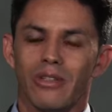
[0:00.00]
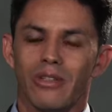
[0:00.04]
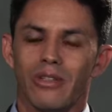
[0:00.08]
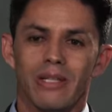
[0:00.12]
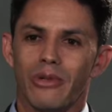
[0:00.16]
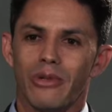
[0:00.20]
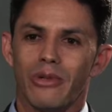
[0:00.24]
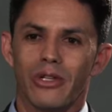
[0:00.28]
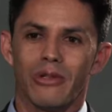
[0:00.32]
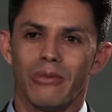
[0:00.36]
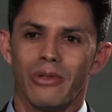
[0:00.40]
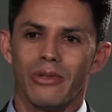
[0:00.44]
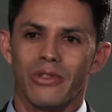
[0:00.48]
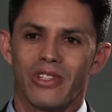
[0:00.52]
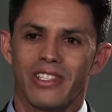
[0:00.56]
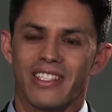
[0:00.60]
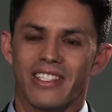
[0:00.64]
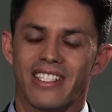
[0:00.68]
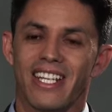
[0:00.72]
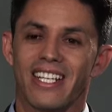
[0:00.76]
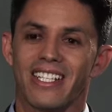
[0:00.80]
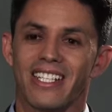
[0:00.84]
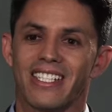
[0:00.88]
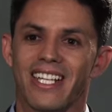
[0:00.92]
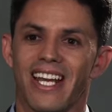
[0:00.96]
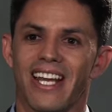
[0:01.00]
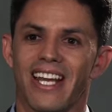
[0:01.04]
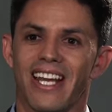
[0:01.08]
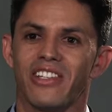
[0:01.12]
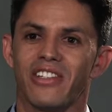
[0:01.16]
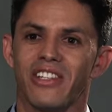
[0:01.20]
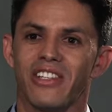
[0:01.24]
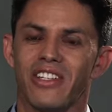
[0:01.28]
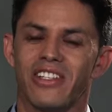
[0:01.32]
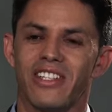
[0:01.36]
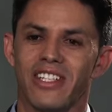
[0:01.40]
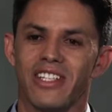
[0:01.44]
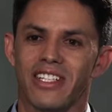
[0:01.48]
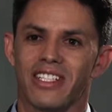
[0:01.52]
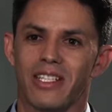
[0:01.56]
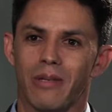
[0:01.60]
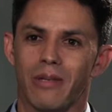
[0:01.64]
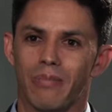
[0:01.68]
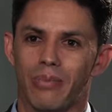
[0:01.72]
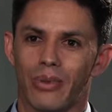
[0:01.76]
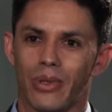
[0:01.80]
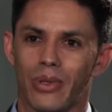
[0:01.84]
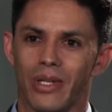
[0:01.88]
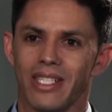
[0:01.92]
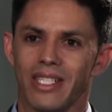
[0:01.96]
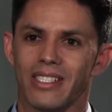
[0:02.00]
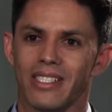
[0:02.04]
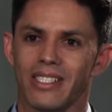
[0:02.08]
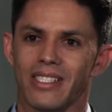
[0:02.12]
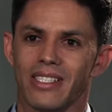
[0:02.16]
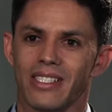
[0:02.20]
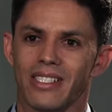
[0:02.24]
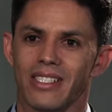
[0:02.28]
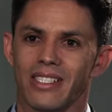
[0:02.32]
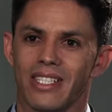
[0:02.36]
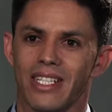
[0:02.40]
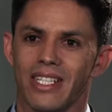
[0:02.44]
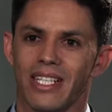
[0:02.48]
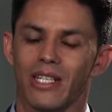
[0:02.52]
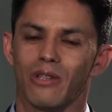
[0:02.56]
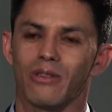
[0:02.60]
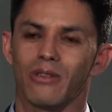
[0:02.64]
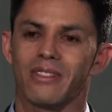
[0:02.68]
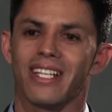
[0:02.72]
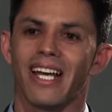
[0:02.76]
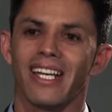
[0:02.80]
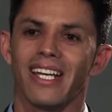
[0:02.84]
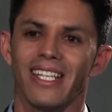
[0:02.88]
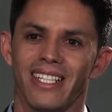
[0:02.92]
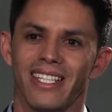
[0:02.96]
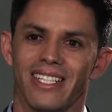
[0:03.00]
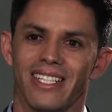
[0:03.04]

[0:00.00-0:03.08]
had solved it. What solved it was the altar. It didn't